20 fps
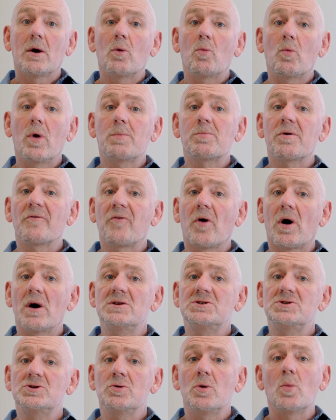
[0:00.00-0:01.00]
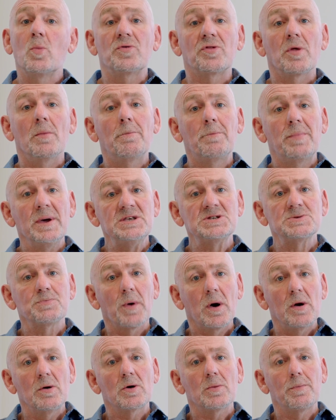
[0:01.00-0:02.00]
We provide you with a
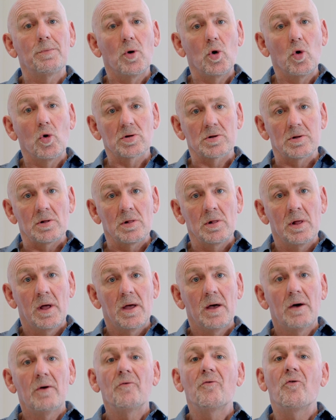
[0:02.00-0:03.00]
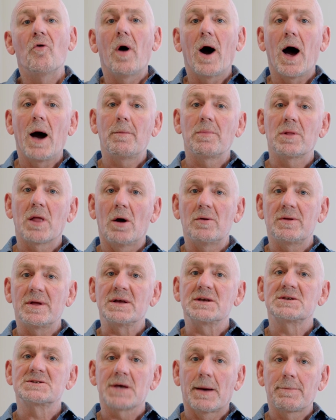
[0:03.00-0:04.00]
bespoke portal for
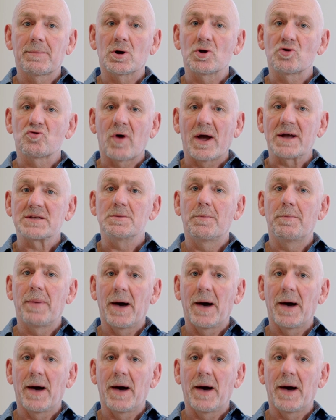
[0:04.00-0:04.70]
uploading subcontractor